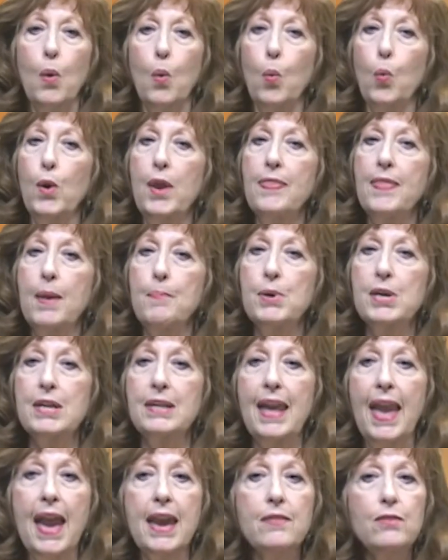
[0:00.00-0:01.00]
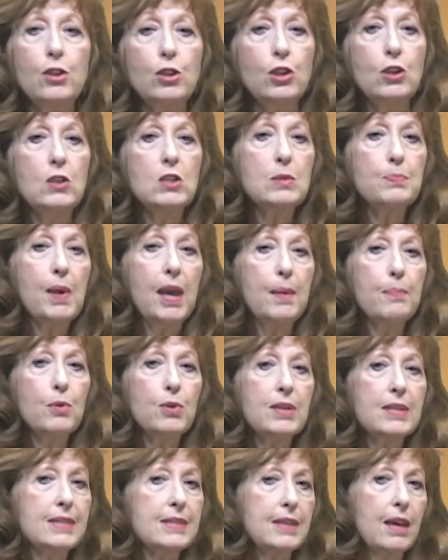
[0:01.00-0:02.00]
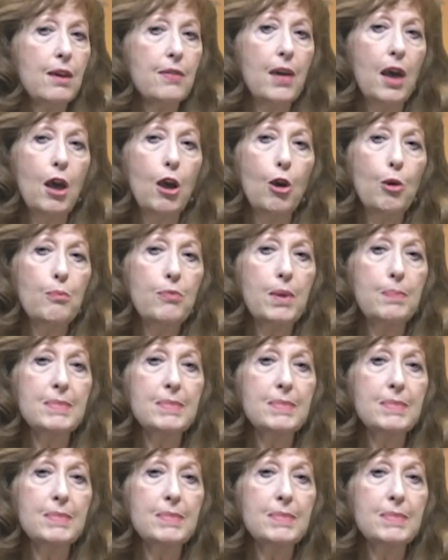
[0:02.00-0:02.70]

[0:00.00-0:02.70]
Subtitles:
When they put an ad in the newspaper to sell the home